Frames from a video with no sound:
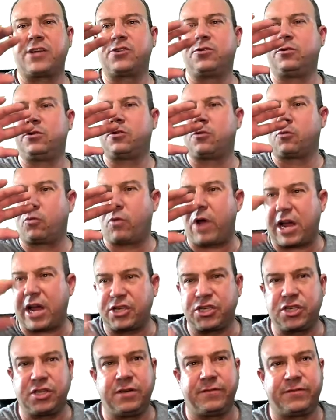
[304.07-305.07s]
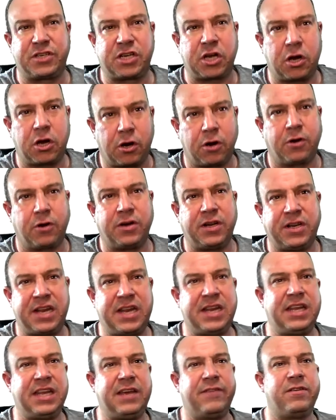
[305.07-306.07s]
direction of turn at
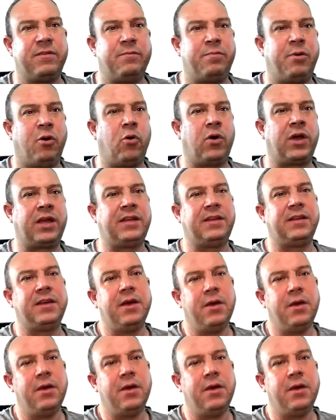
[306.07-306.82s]
any given point